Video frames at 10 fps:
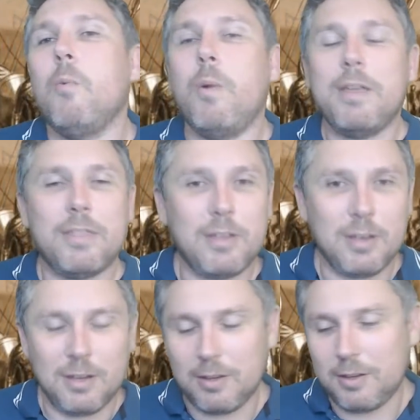
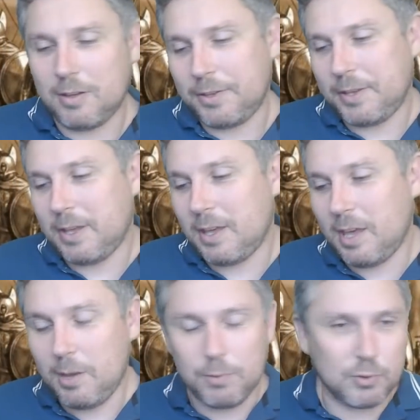whether
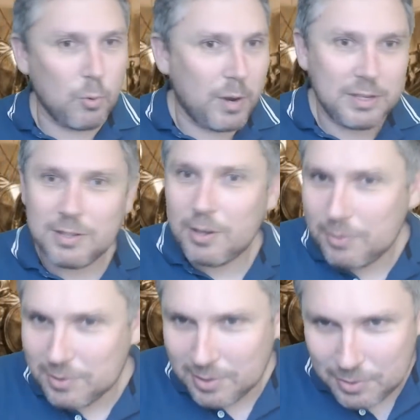he was always known
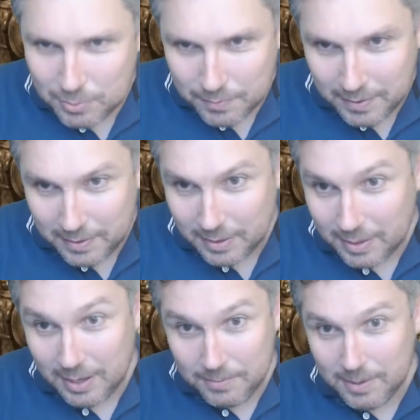as the Sword of e
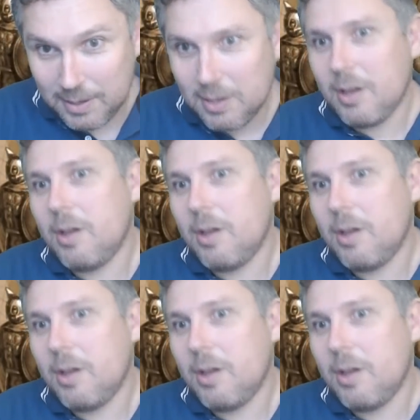the Evening,